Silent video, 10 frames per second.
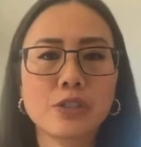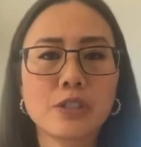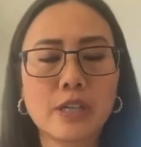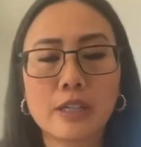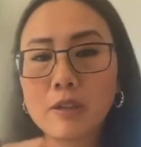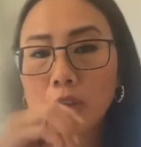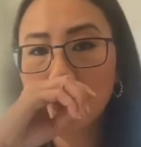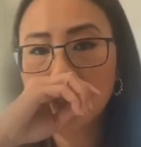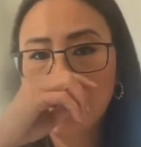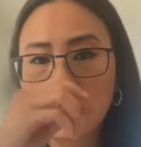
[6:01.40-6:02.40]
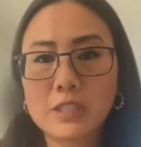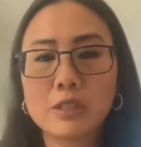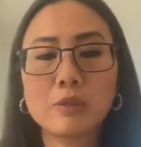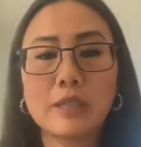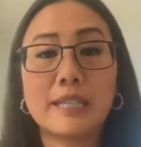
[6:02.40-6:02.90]
this technology
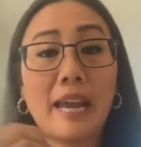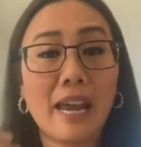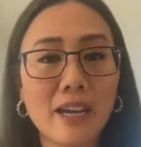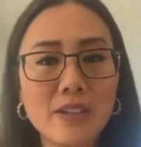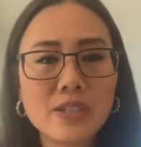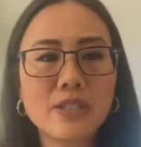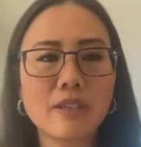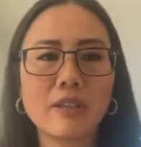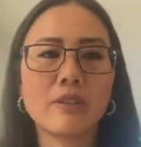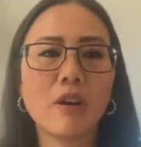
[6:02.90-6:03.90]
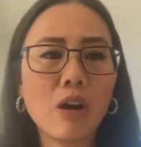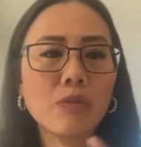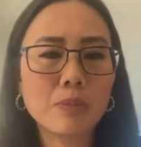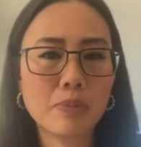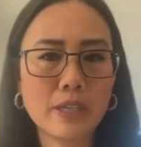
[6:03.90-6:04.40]
to enhance and
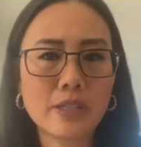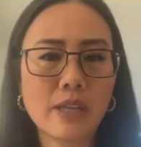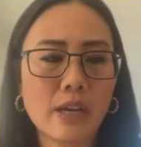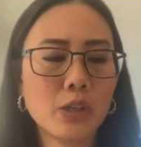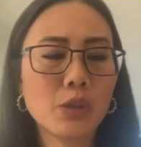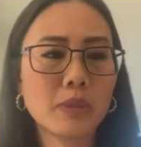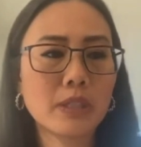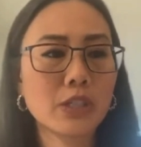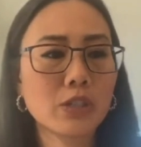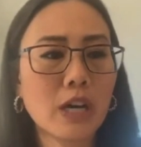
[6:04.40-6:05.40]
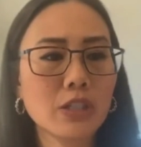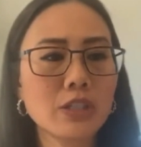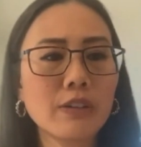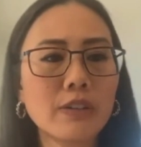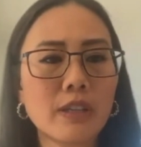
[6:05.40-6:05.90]
not replace that human
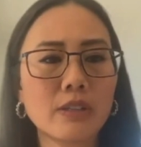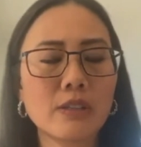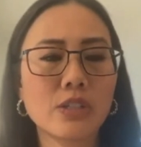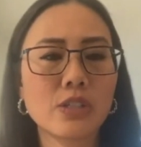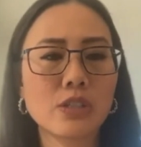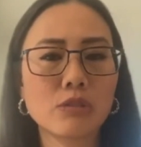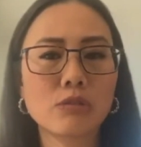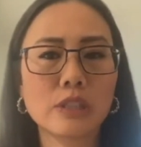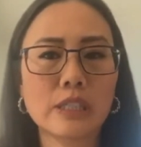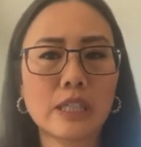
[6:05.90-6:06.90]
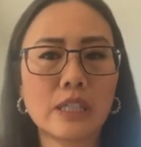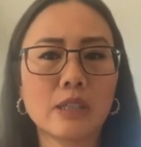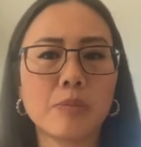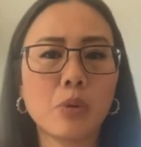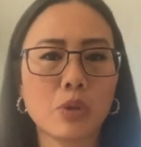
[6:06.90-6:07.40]
interaction. I think that it's still really key
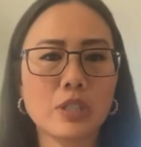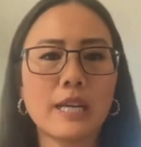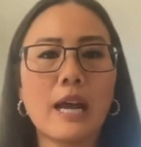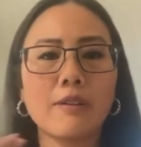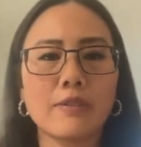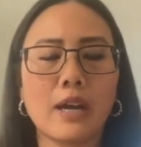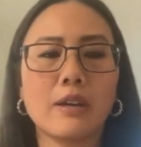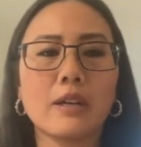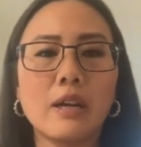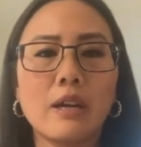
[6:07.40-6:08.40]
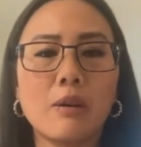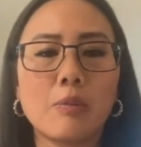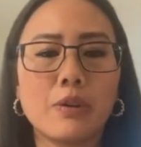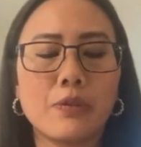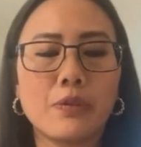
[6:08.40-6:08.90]
and important to have that
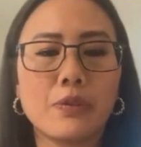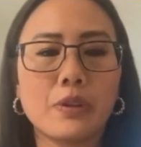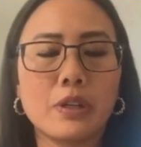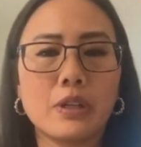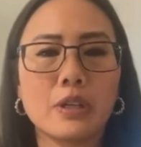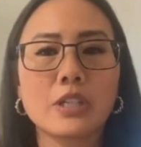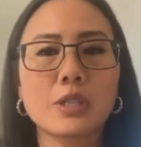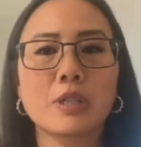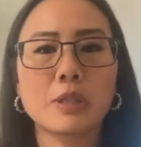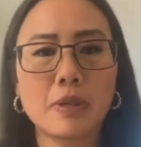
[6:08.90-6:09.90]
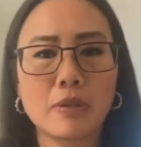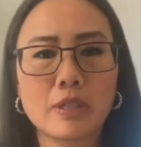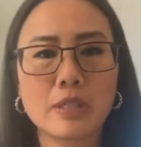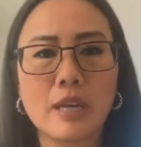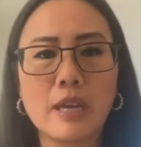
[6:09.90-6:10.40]
with the customer
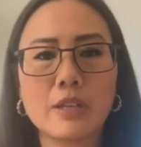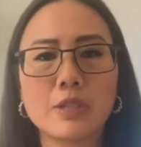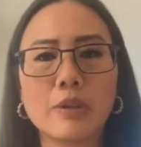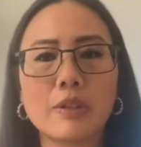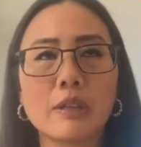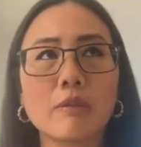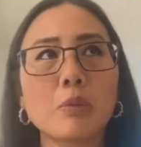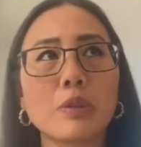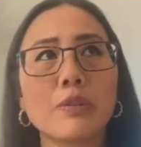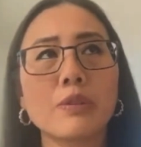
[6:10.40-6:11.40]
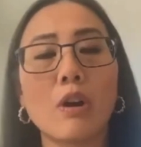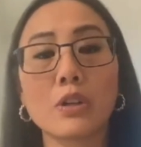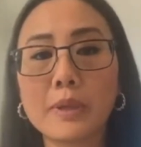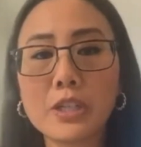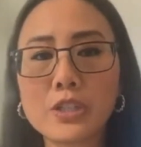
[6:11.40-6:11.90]
experience. And so I think with
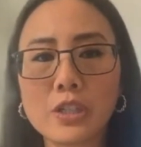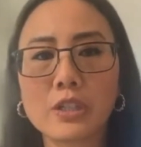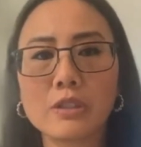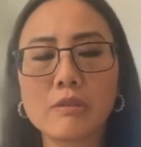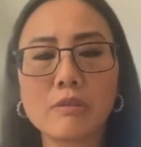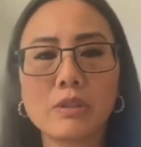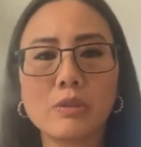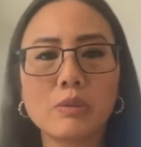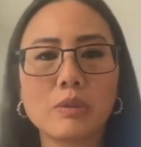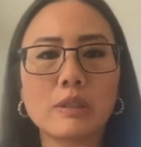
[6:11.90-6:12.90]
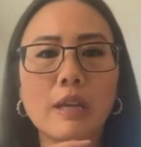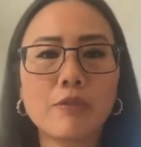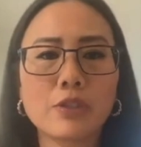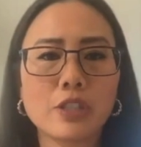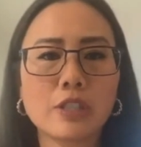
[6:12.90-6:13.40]
automation, you can
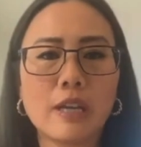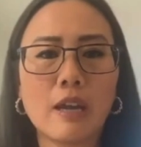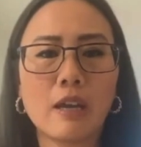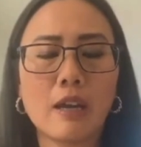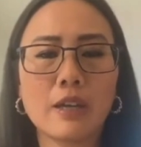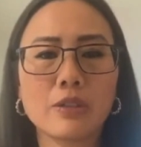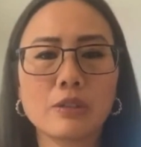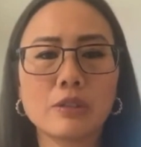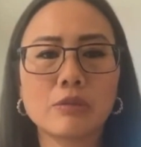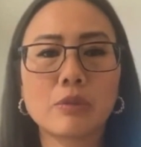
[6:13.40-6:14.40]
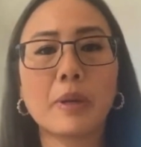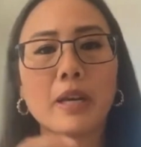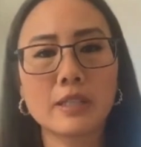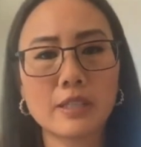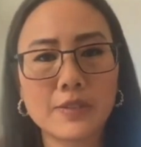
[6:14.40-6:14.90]
leverage it to handle
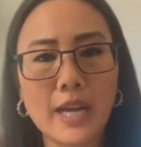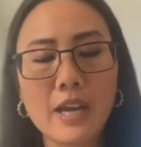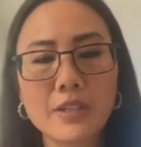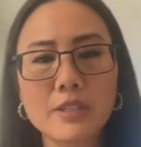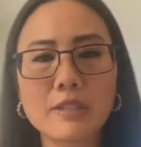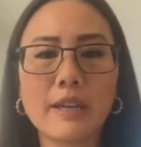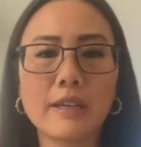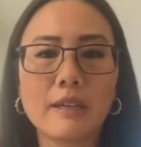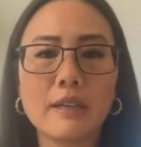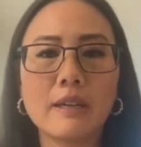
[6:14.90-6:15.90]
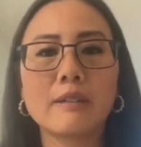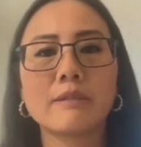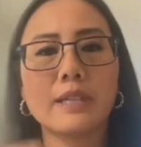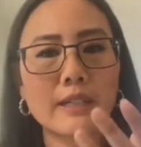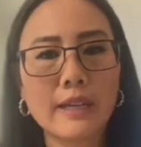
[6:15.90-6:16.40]
repetitive tasks like
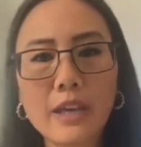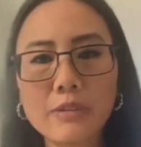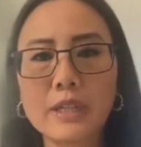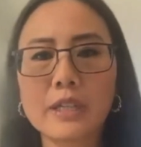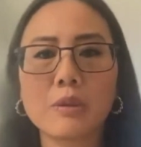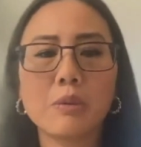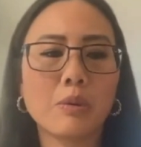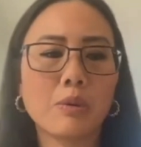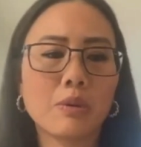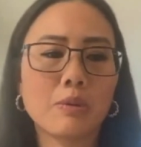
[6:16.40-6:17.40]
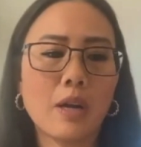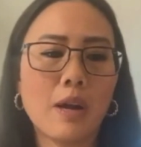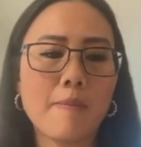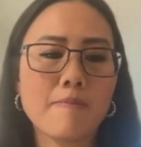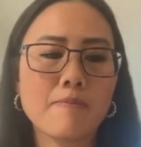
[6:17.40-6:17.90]
data gathering or
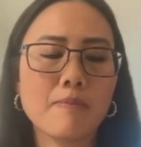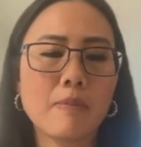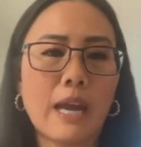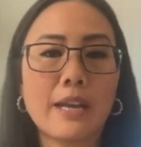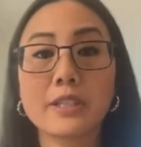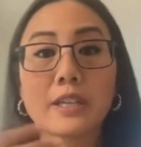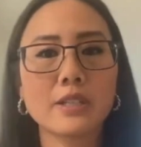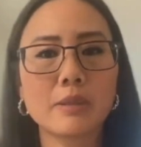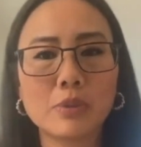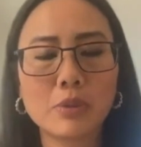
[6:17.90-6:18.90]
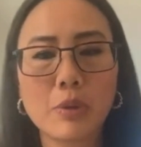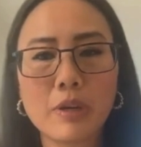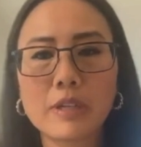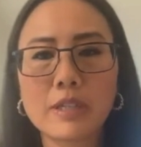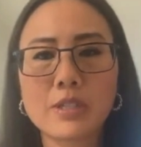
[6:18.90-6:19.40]
asking simple
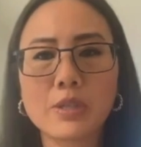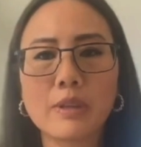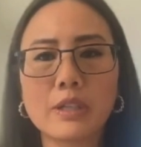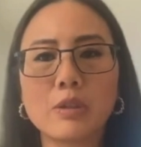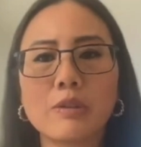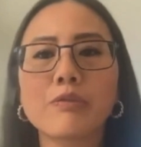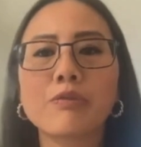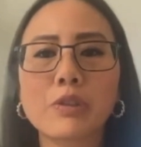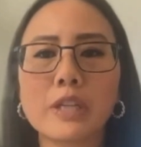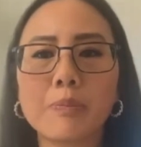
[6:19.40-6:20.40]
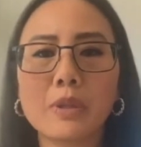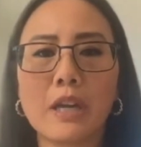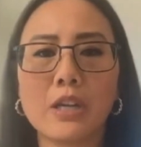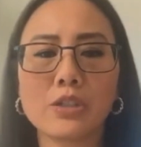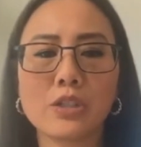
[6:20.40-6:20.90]
queries so that you can free up the
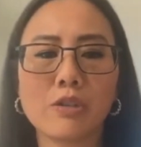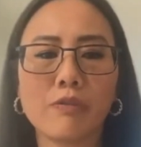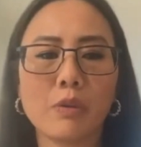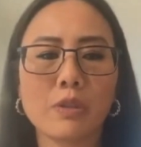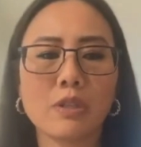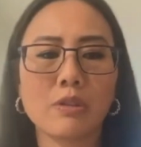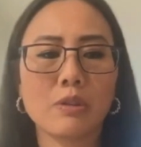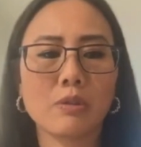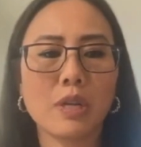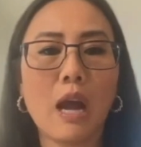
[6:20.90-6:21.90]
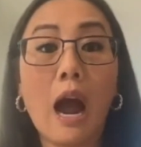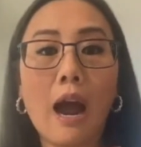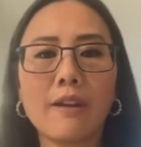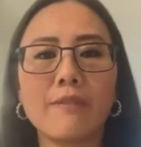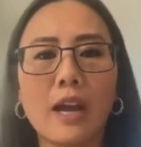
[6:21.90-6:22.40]
agents to focus on those
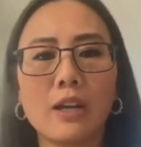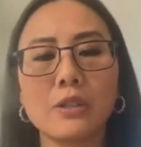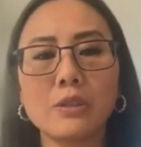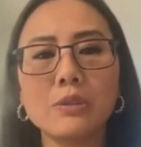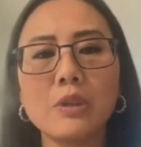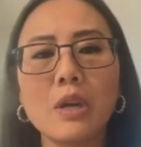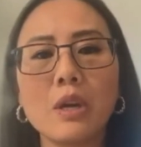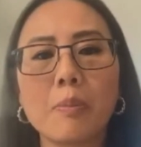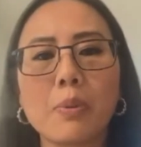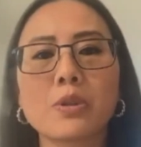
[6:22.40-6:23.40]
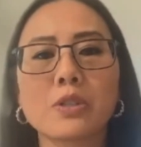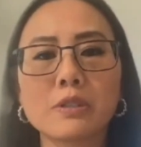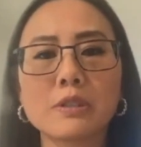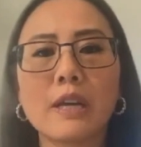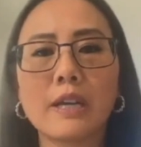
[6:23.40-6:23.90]
high value
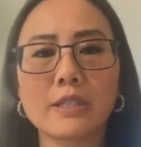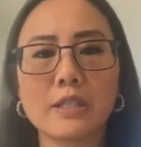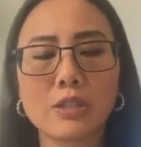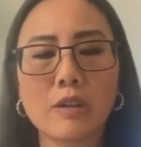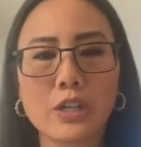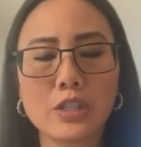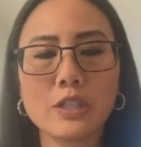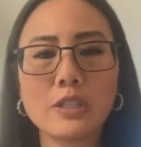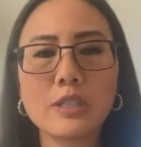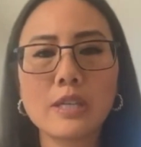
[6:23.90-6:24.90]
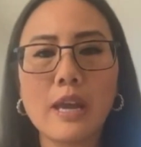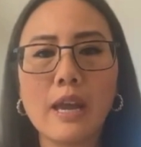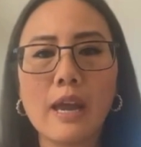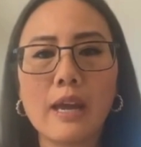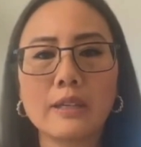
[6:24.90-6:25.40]
personalized interactions.
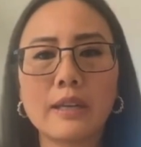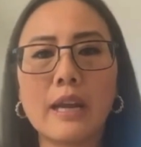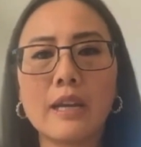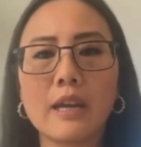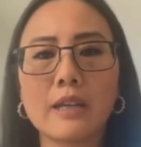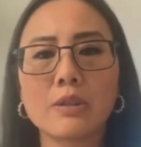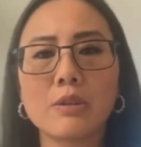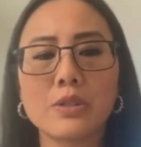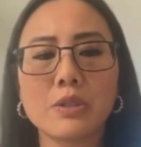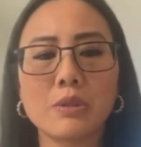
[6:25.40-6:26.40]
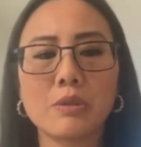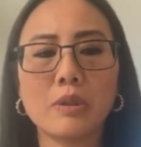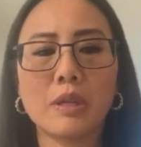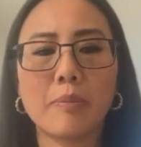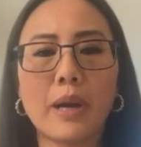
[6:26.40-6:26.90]
And AI can also
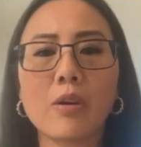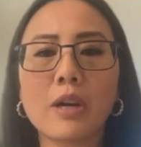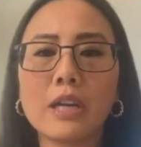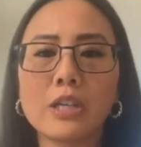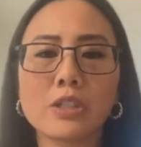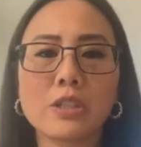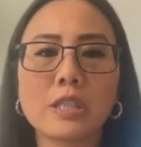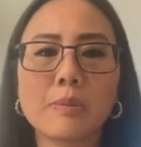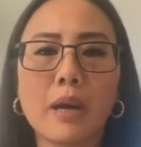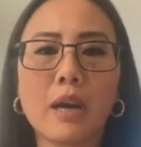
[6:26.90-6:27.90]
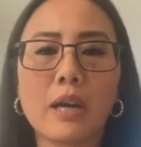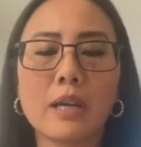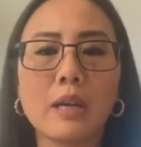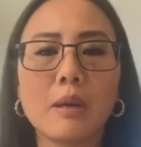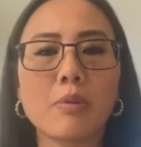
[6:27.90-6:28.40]
empower agents
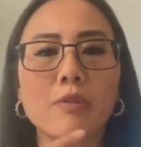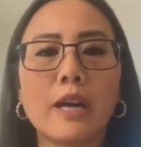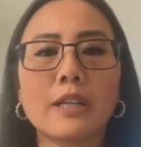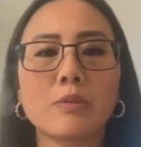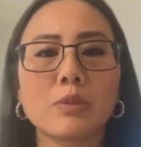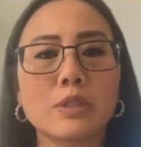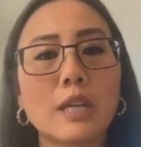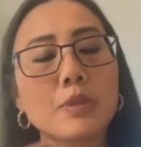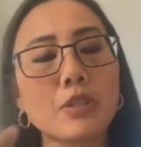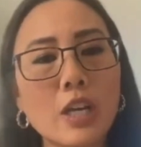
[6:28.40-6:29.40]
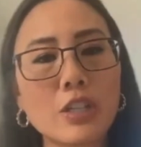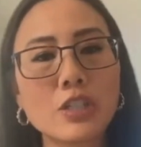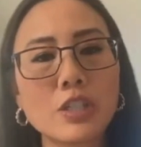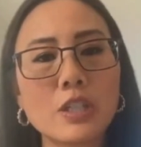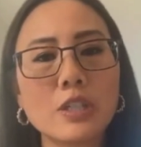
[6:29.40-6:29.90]
by providing real-time
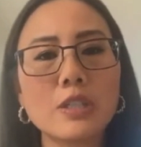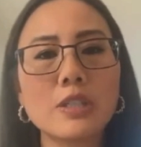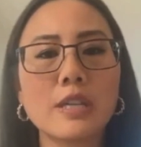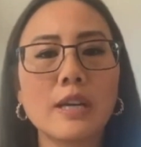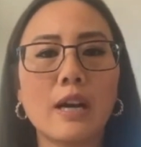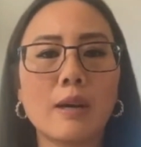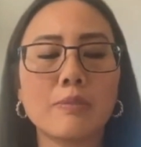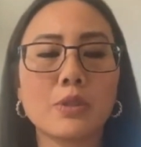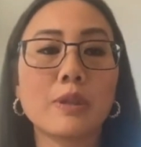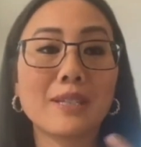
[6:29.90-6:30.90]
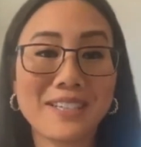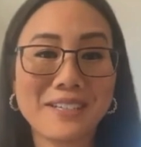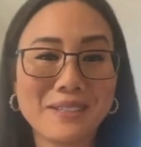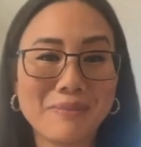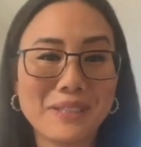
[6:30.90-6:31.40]
suggestions, doing
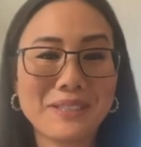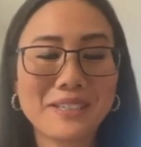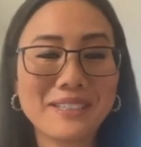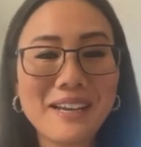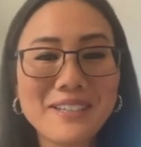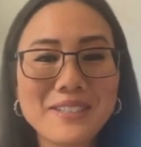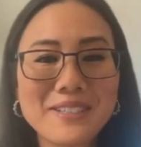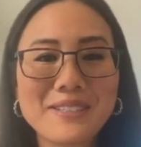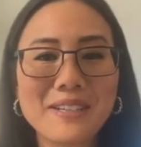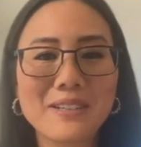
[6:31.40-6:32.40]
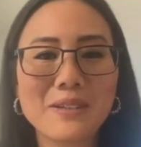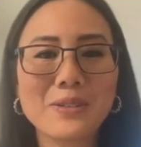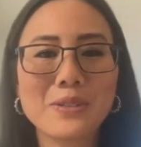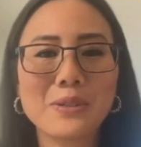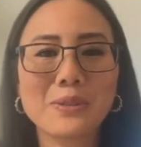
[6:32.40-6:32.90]
sentiment analysis, and
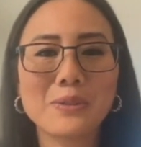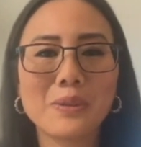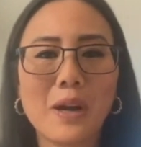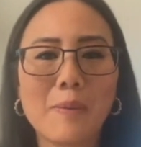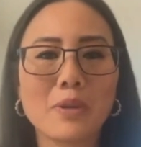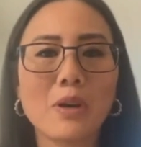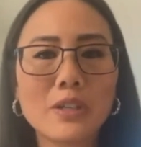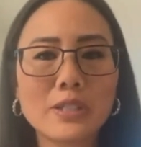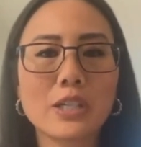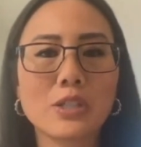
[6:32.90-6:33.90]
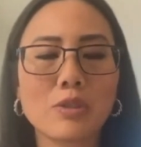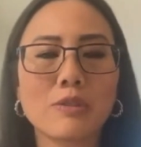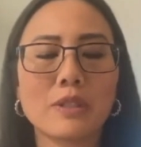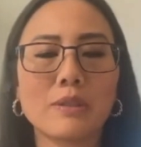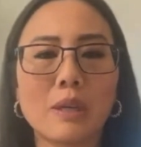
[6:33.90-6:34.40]
also
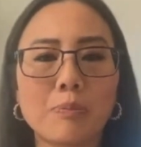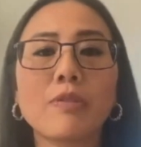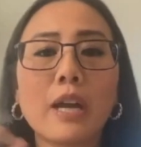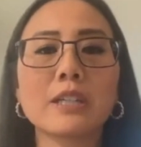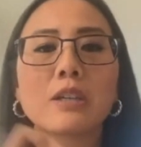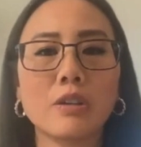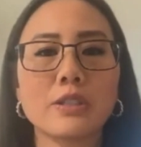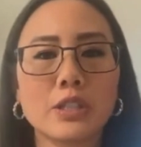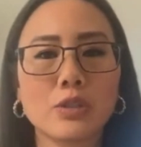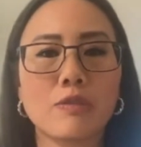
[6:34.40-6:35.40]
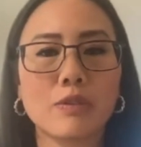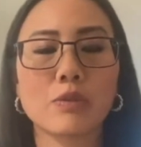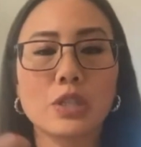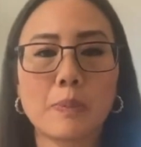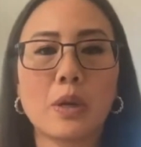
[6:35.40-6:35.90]
providing context-driven
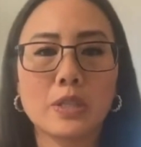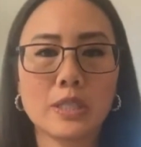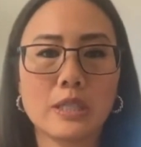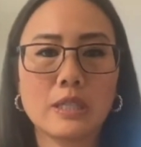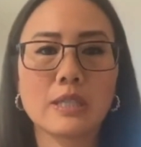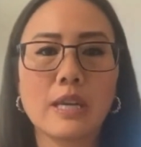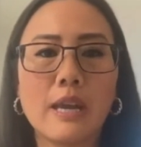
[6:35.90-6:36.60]
responses.